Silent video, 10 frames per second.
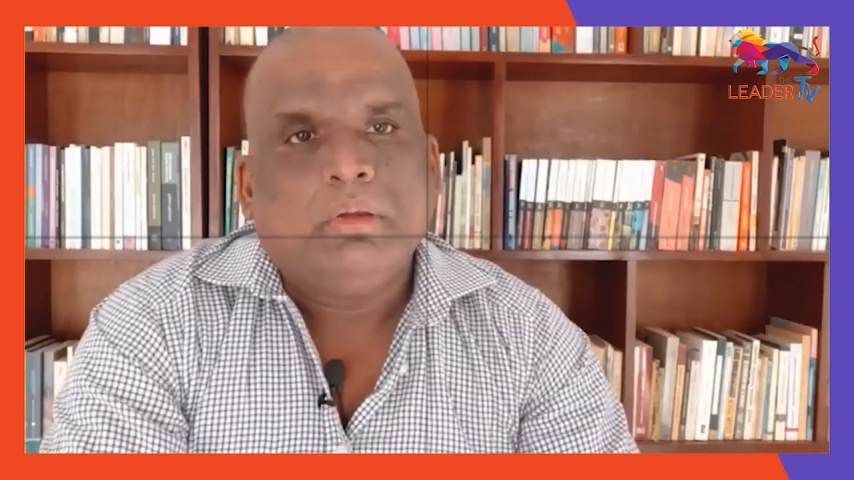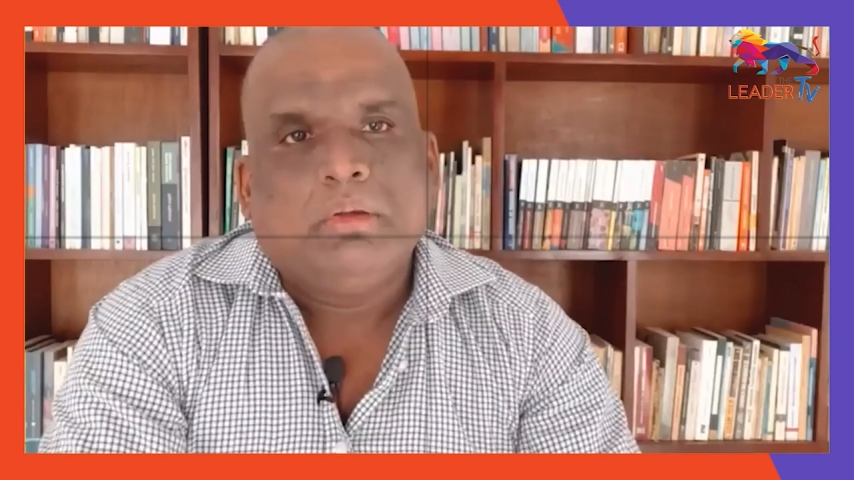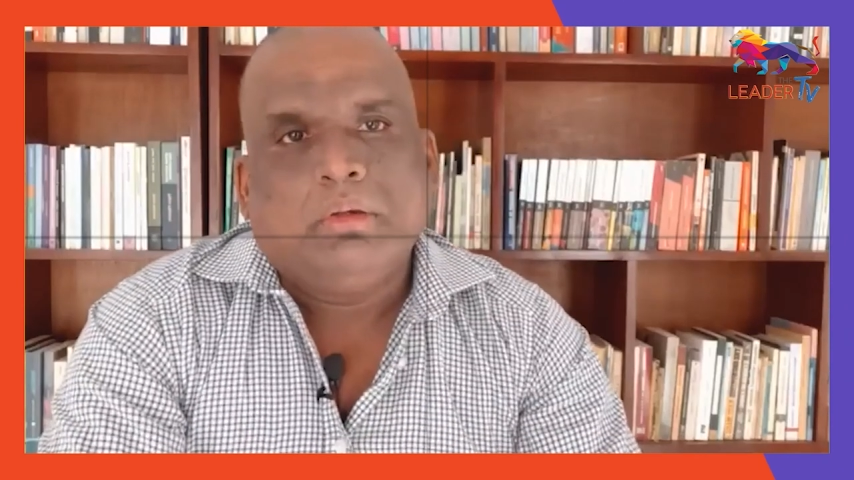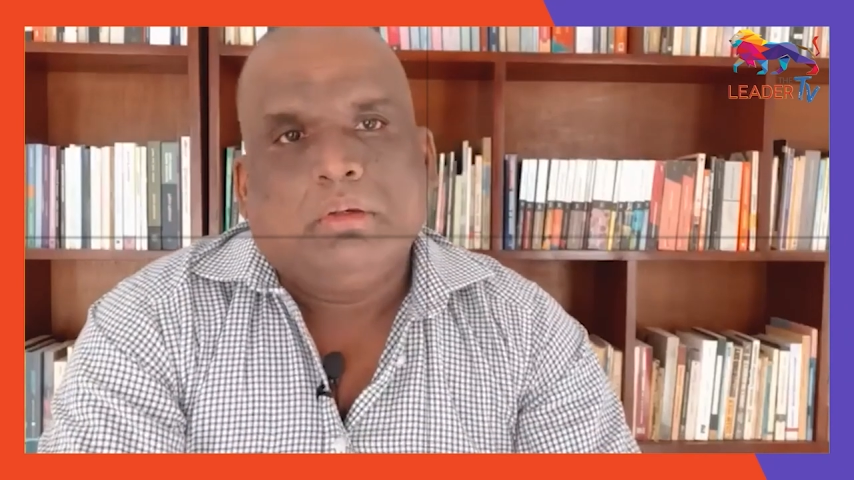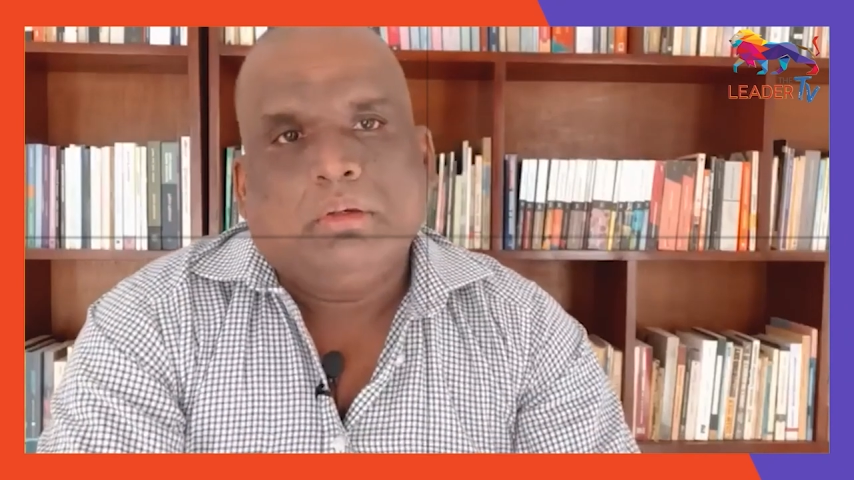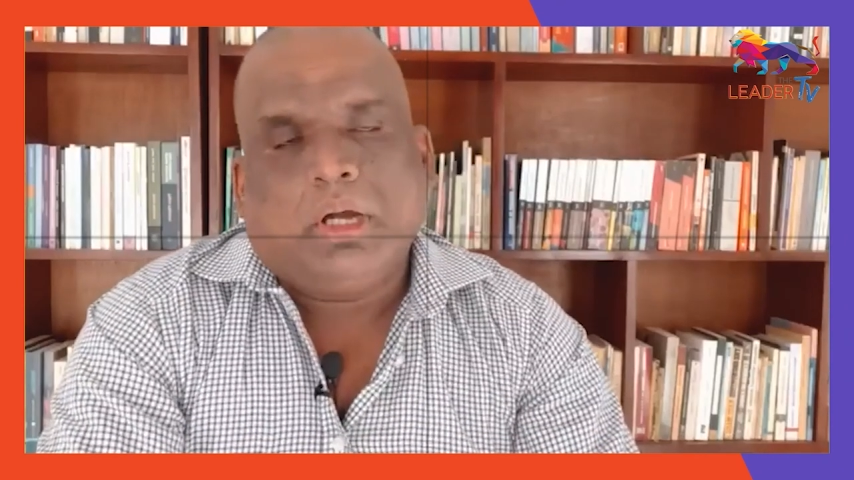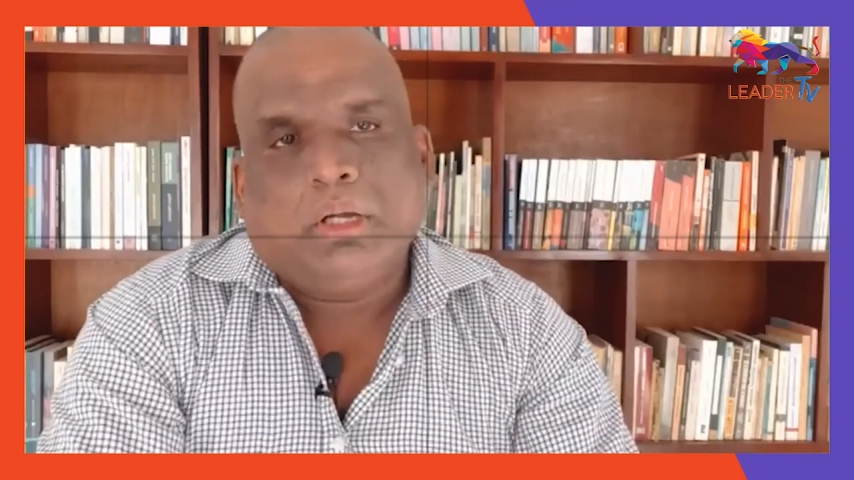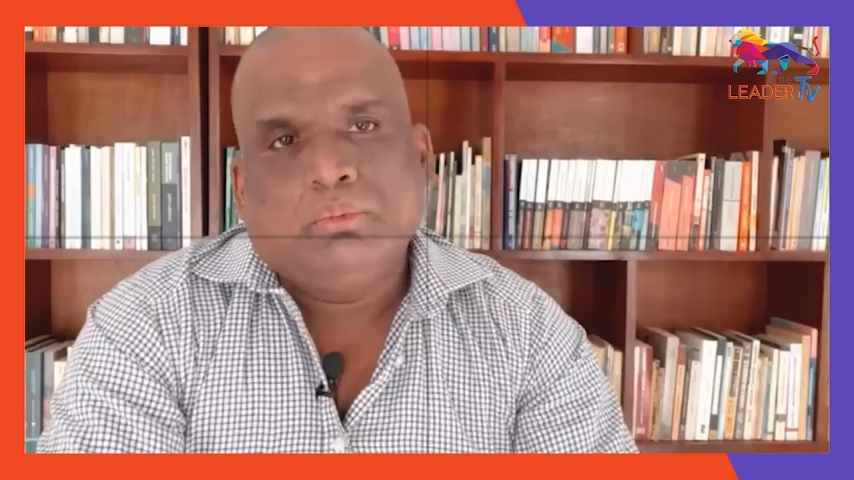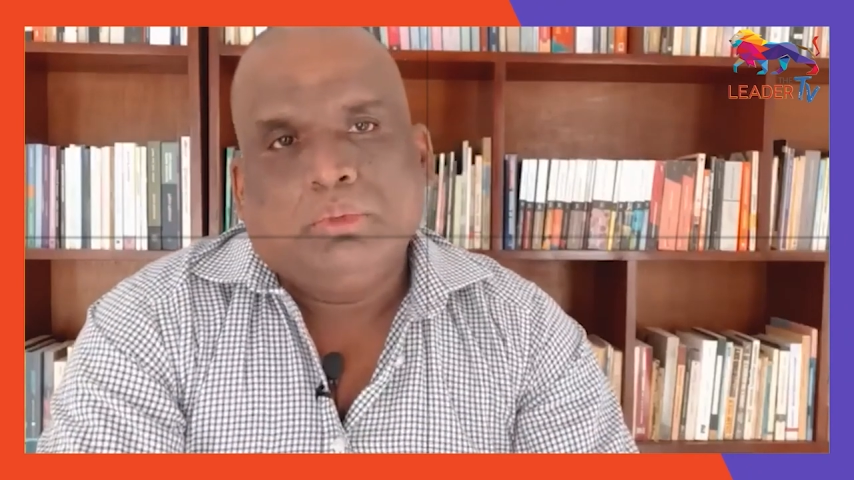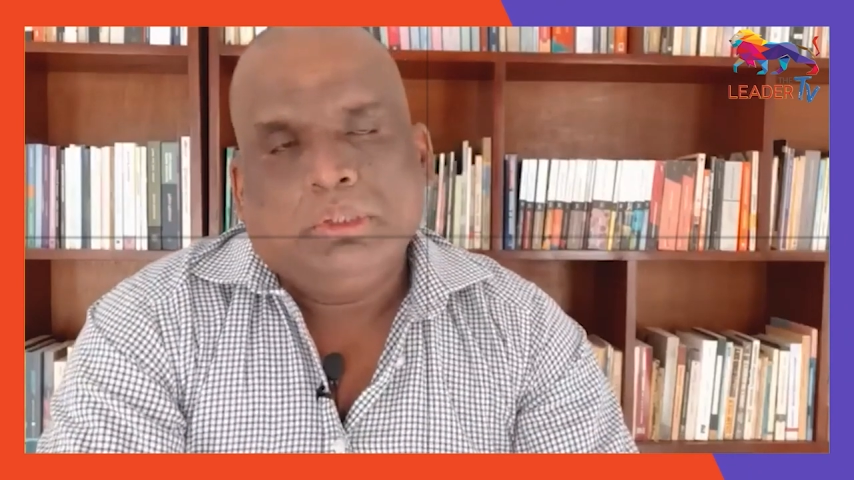Therefore,
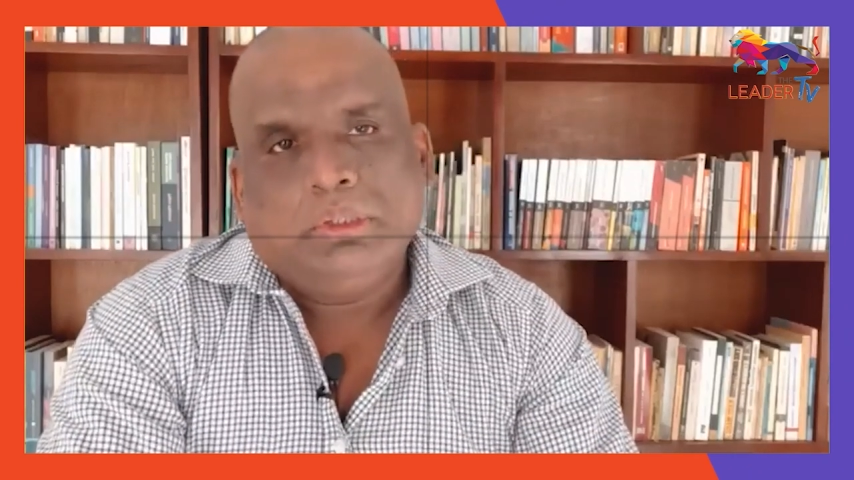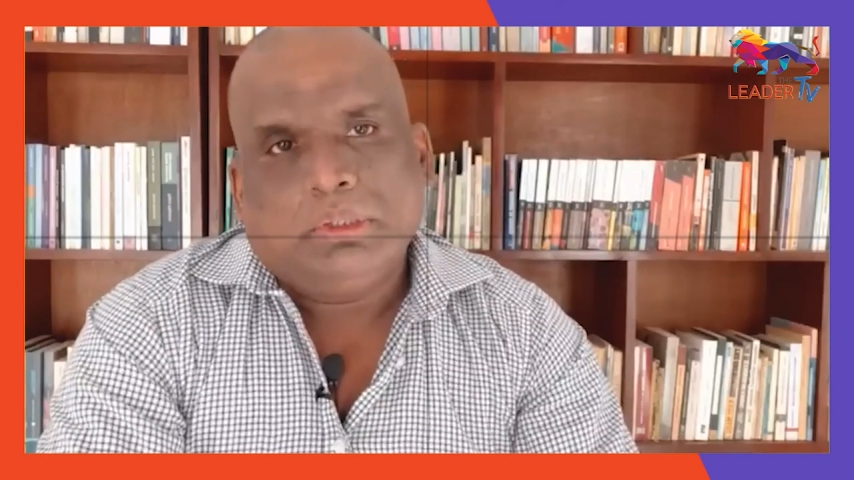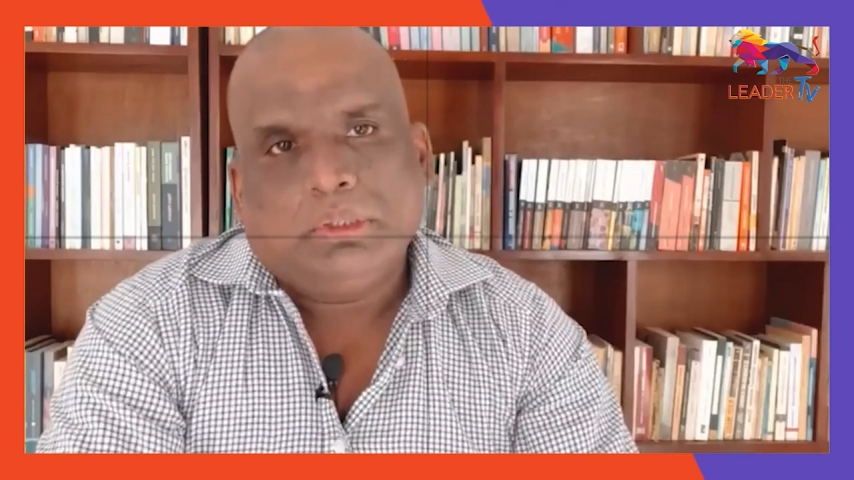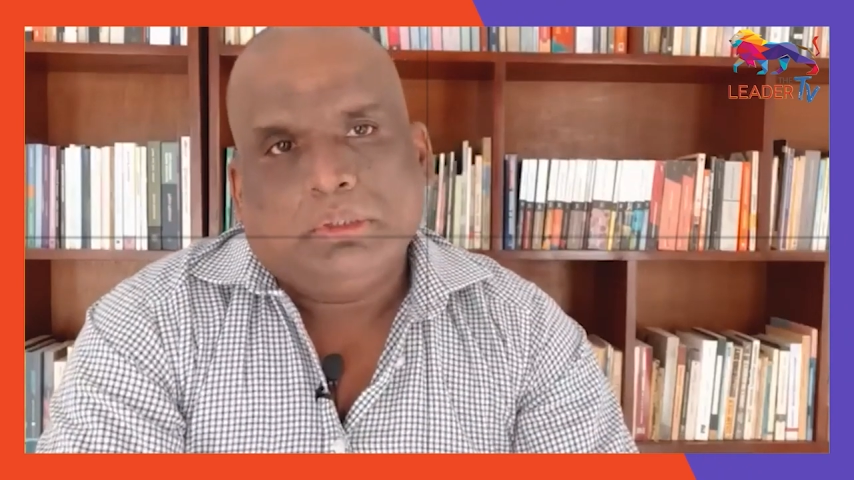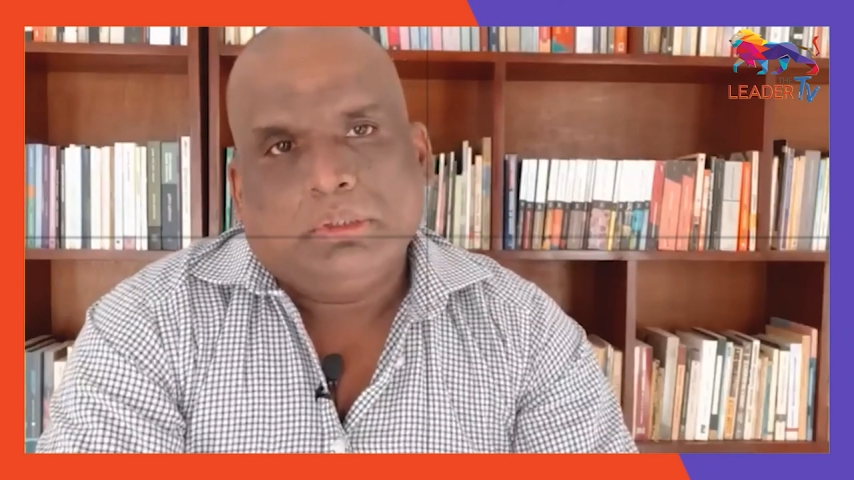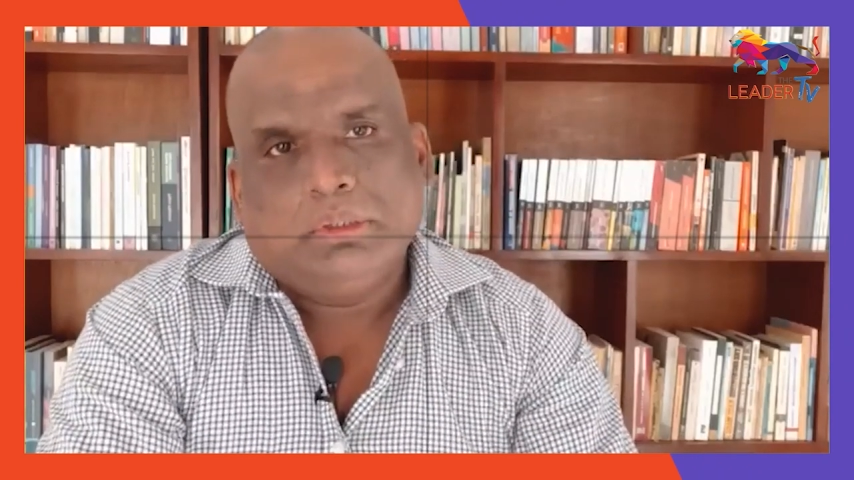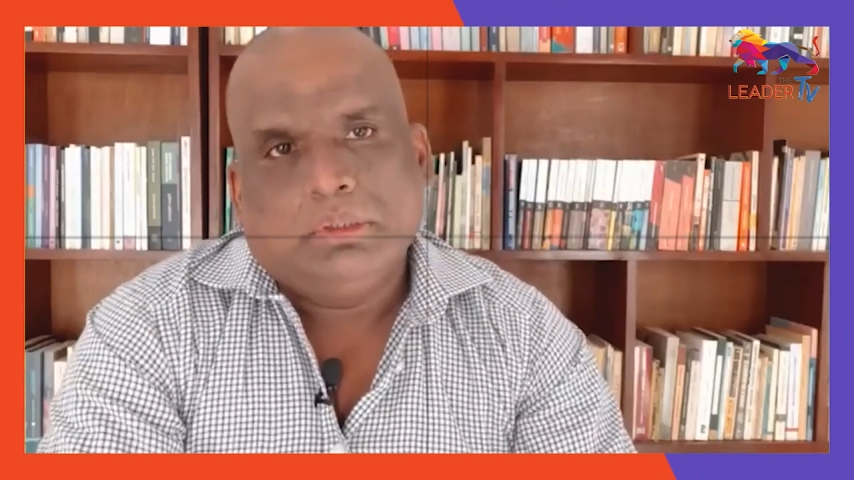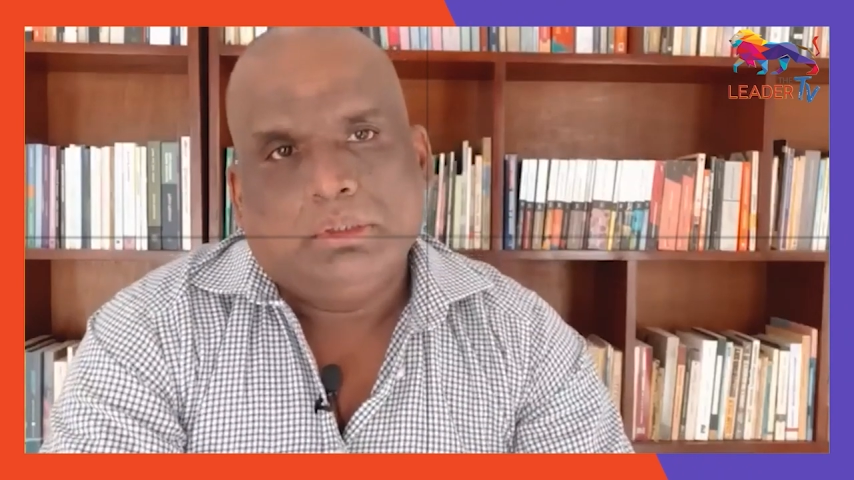an election will show that